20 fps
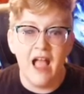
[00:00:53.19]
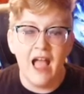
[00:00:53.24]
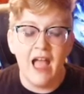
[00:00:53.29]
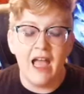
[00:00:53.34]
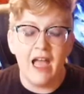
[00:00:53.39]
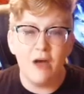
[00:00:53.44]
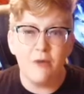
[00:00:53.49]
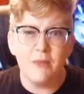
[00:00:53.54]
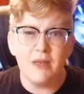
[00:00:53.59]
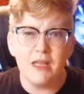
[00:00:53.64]

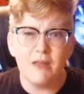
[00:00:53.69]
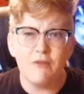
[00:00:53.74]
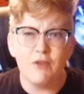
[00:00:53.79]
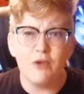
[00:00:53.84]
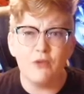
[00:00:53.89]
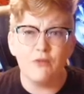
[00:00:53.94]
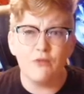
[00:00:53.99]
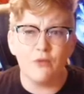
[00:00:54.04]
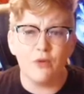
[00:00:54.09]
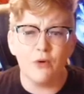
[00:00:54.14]
How many of
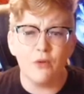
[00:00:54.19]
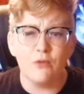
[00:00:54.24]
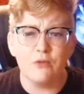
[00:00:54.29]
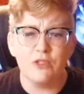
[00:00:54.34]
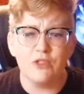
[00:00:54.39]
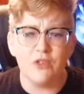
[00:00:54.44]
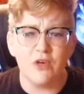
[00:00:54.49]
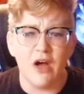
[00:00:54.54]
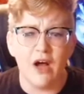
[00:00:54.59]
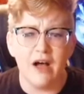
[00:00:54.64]
you
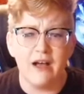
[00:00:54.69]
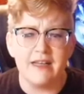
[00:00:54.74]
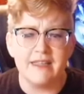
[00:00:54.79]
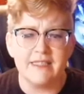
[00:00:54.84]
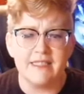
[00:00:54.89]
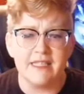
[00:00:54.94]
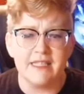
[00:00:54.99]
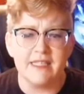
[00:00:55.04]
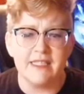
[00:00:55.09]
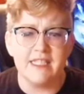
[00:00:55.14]
rolled your
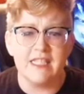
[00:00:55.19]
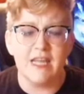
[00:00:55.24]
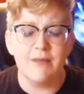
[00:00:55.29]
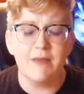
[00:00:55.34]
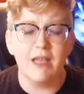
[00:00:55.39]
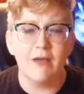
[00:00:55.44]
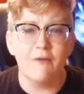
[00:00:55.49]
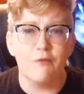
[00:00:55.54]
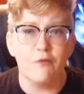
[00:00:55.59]
eyes at the seeming